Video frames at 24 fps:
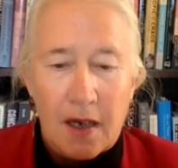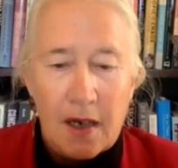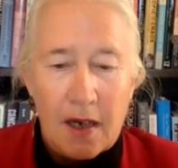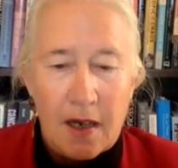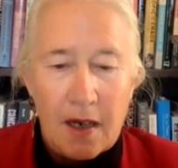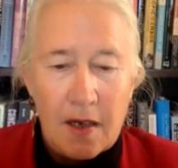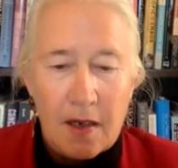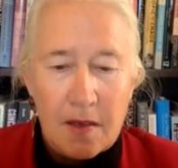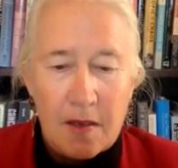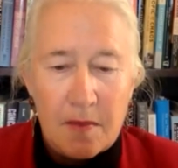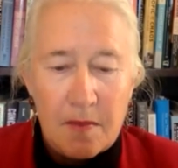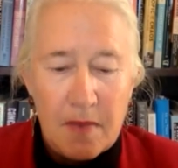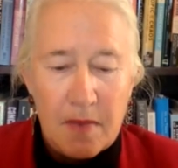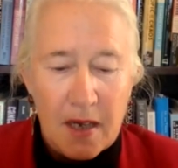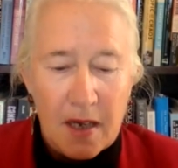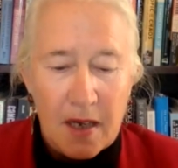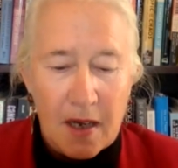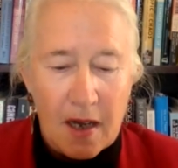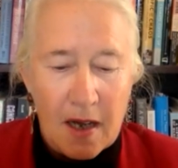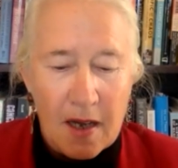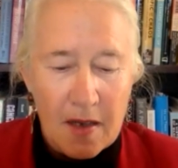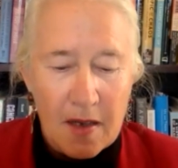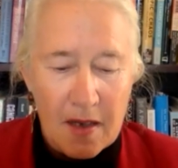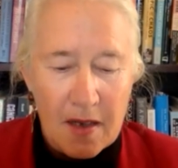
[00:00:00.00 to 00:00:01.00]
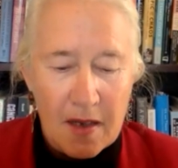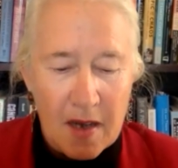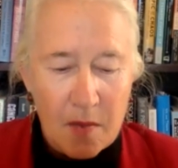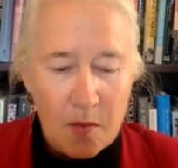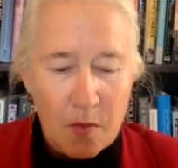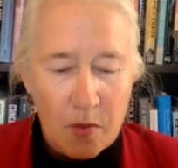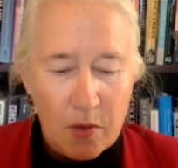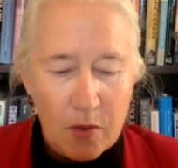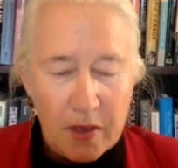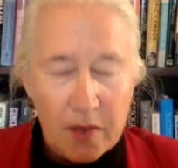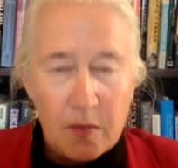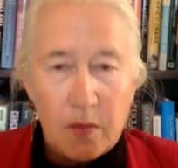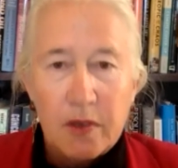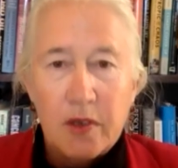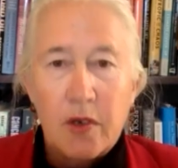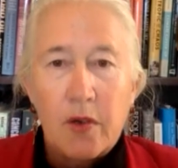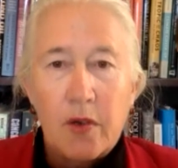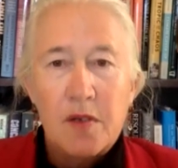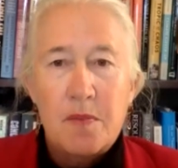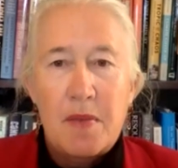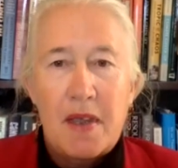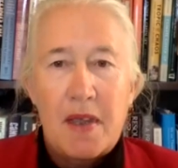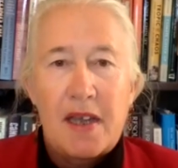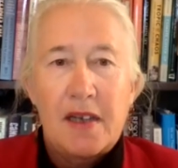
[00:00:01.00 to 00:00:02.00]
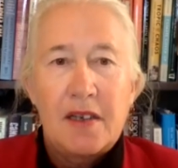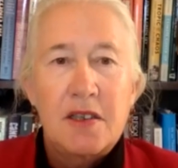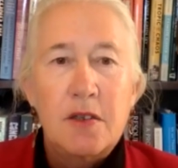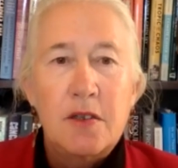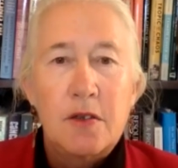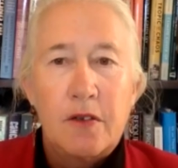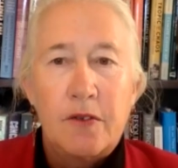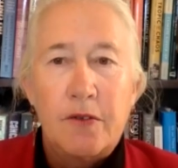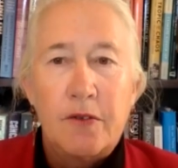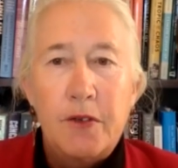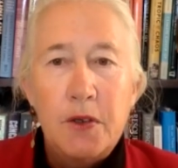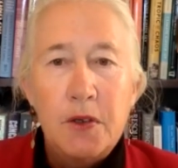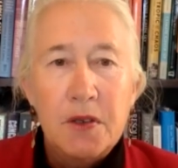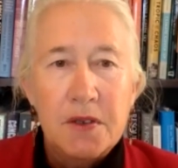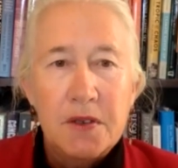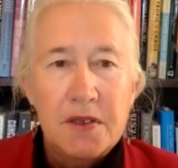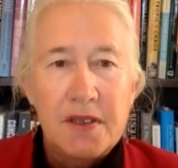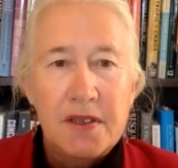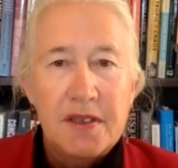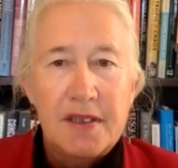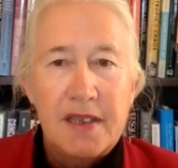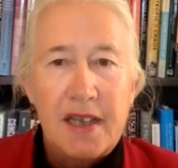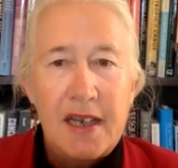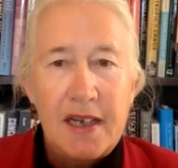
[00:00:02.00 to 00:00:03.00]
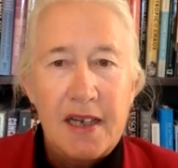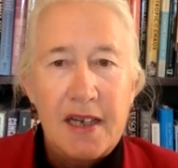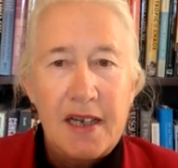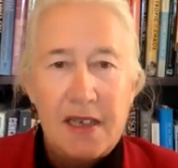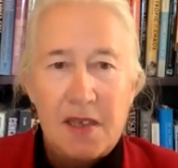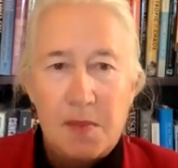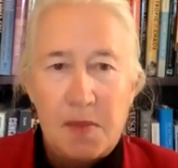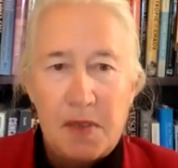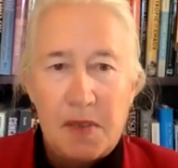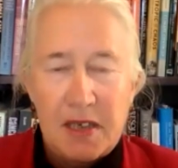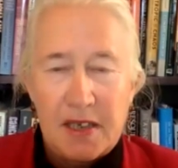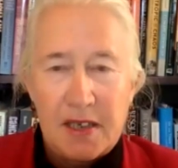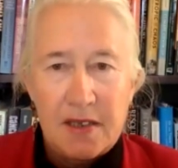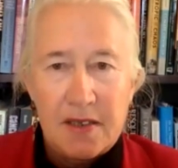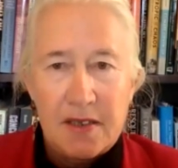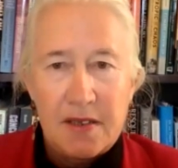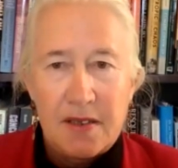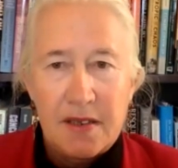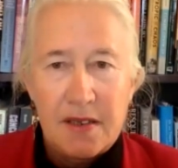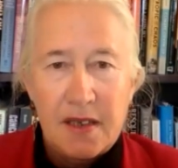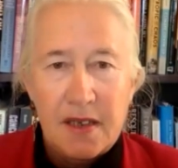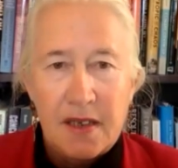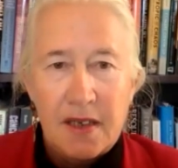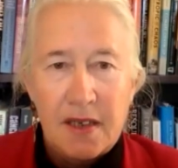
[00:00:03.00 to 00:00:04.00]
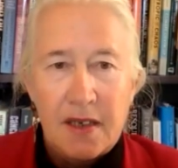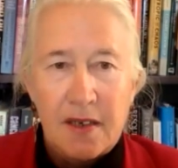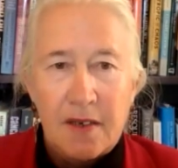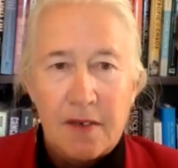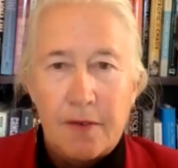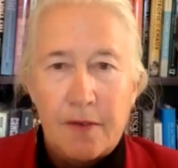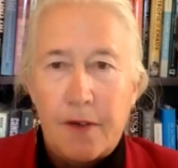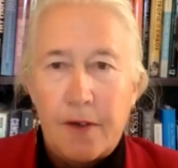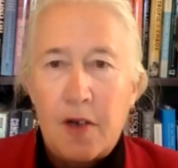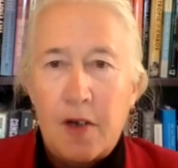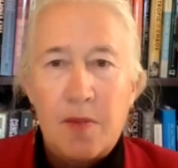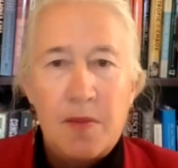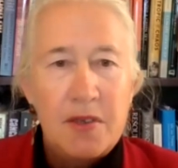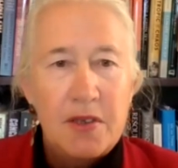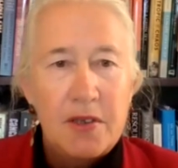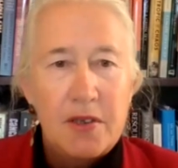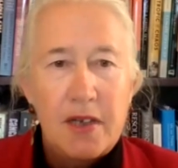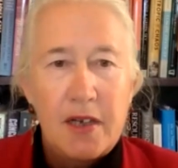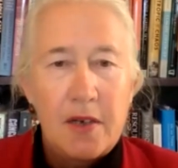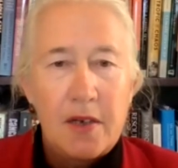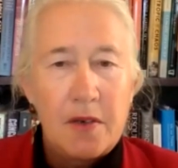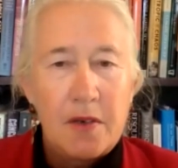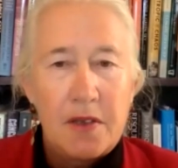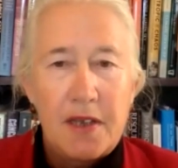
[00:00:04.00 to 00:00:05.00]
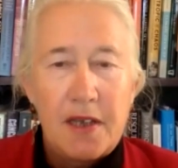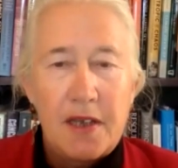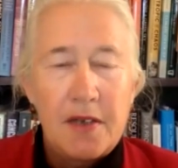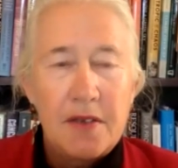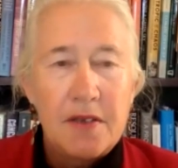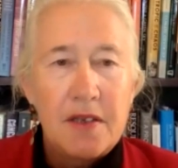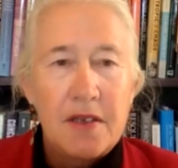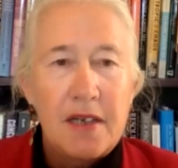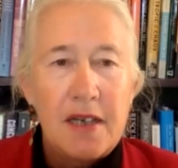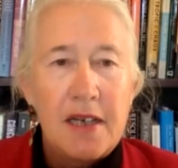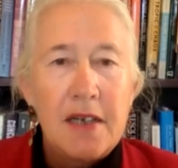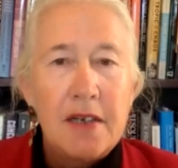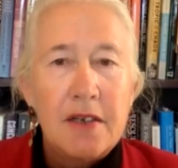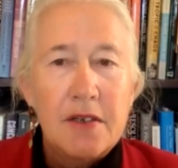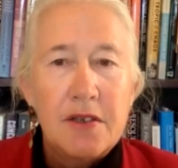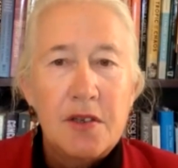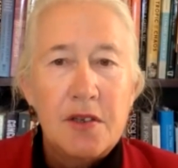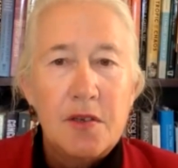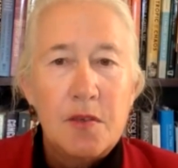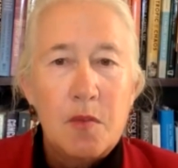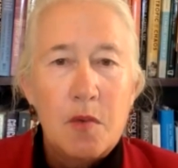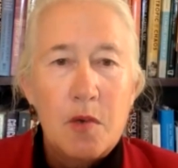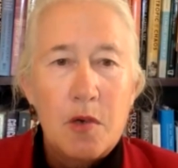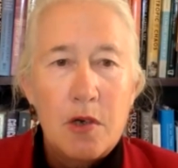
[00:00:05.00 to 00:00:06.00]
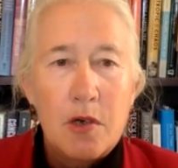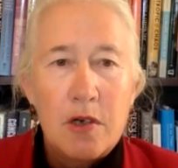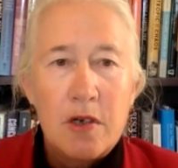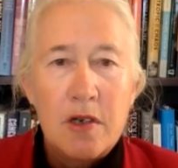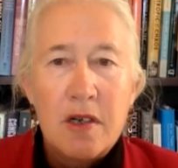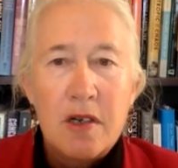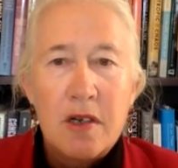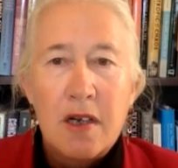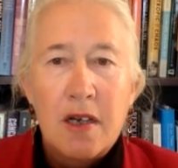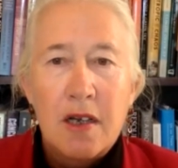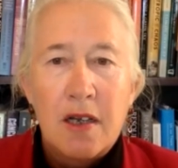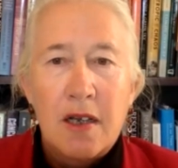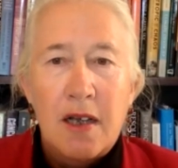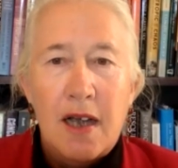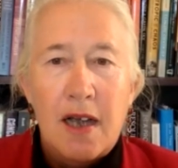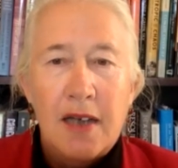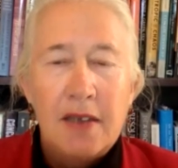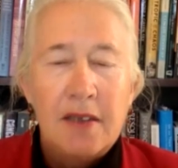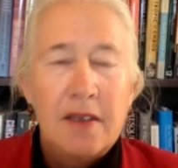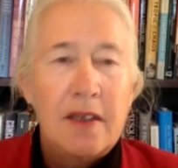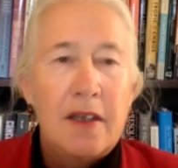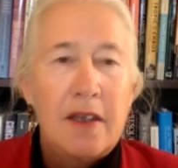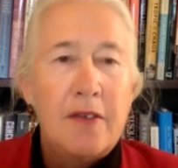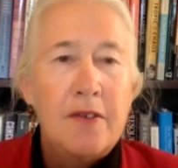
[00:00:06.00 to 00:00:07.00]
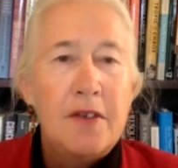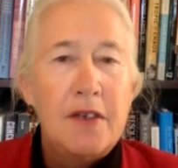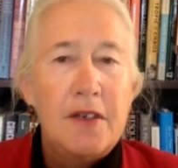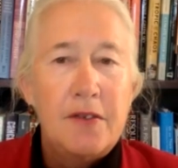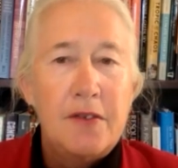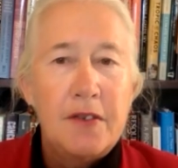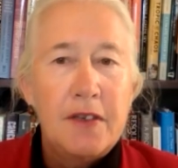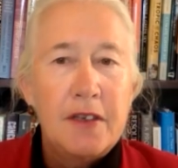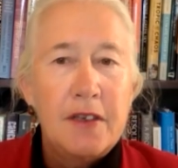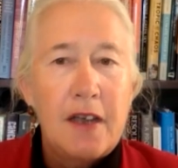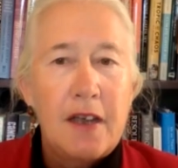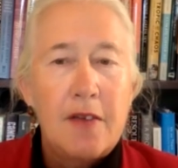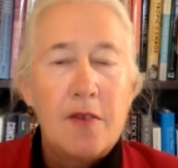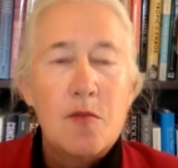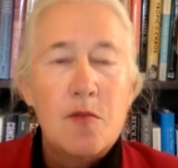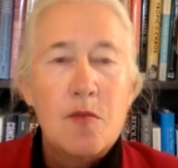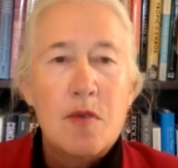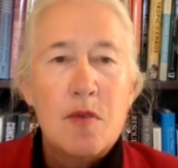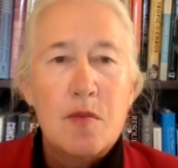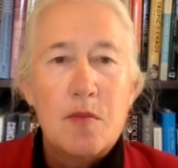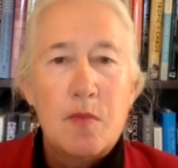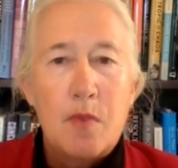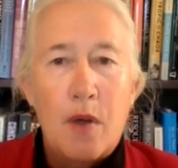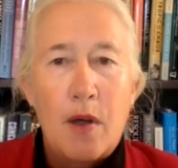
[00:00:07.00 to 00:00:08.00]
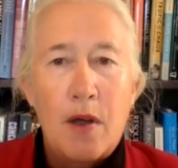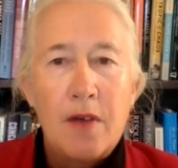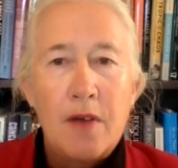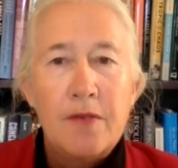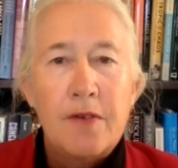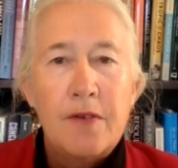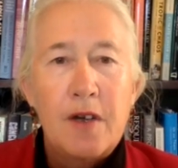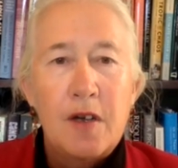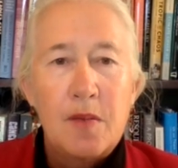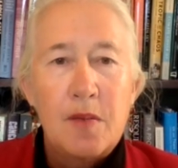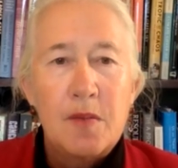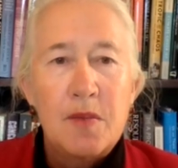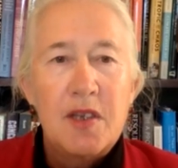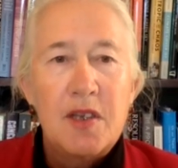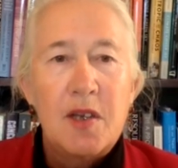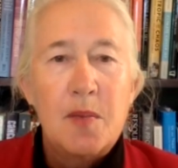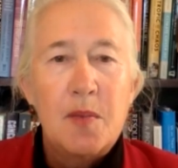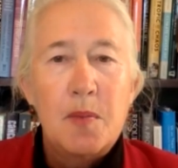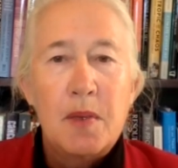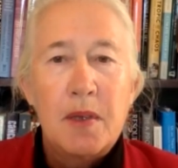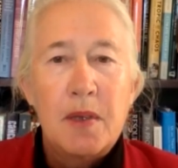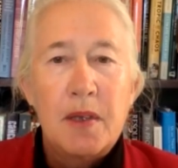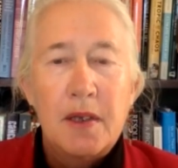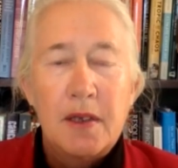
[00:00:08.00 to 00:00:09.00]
Um, I, I'm worried we're going back to a feudal society because farms are now a thousand acres or more. I'd love it if the government bought farms up